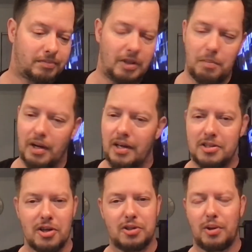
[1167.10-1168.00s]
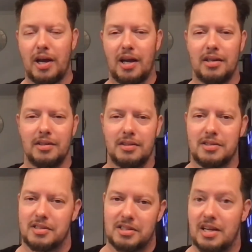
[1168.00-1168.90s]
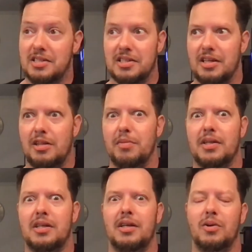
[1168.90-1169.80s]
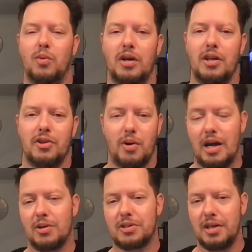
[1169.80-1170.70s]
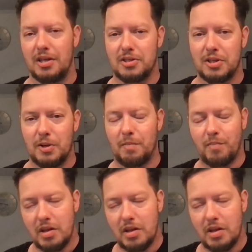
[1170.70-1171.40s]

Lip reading: But he's also had success in the Big Ten with Ohio State. So